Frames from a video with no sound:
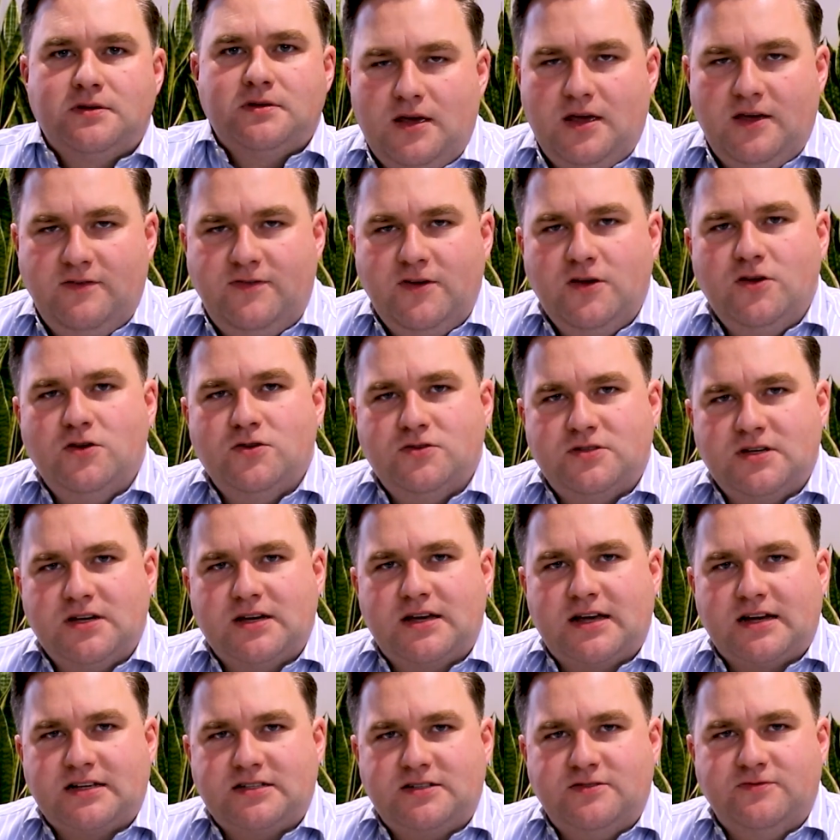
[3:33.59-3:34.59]
If you're using a
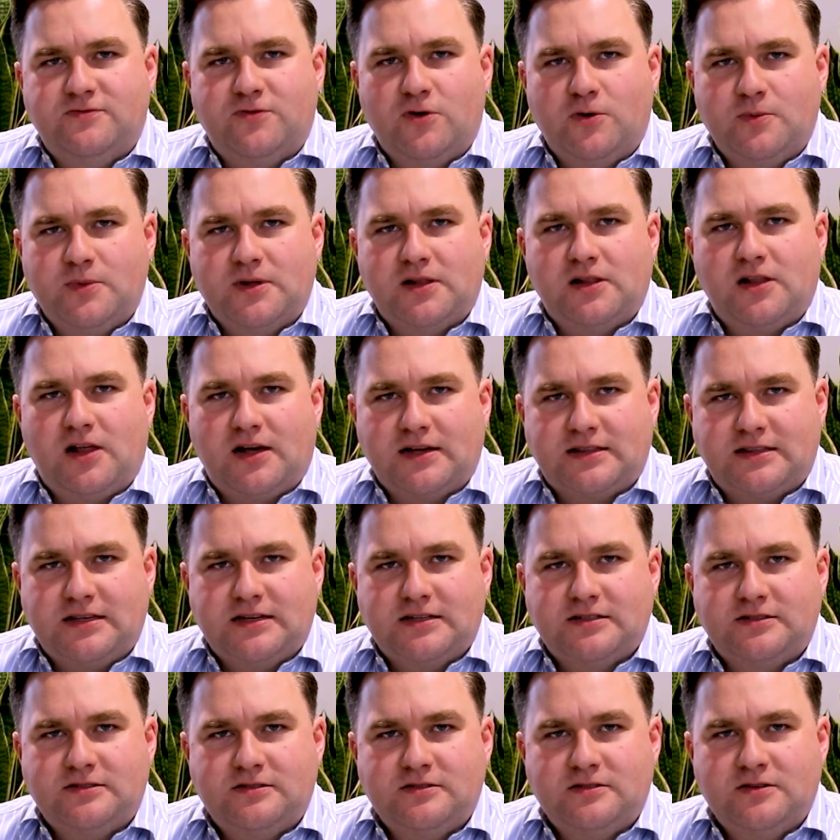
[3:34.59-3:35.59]
custom formula like
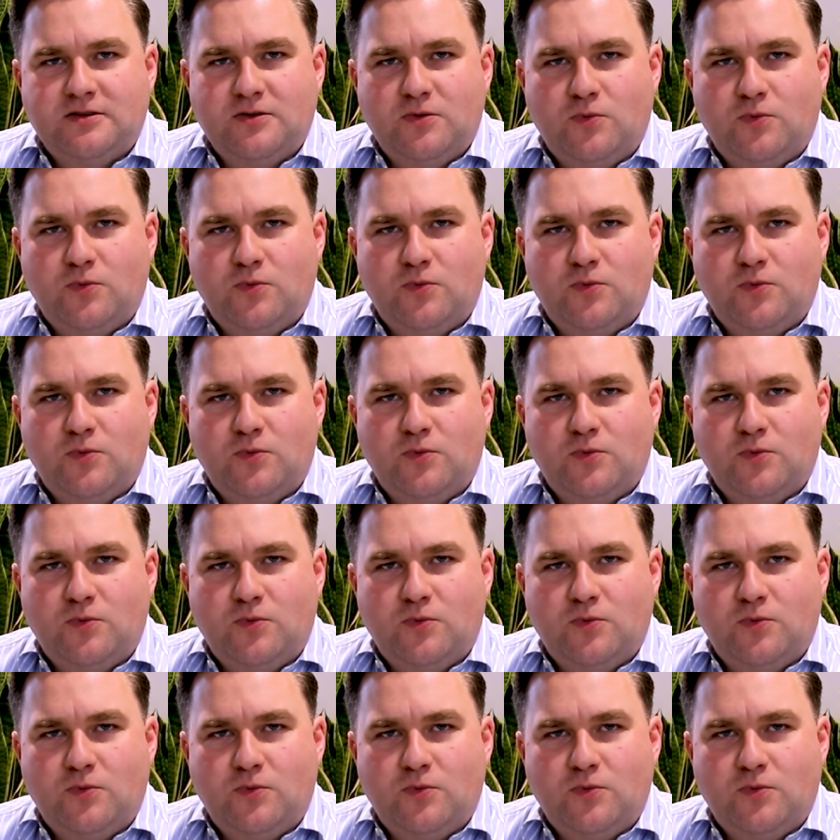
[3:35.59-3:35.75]
this,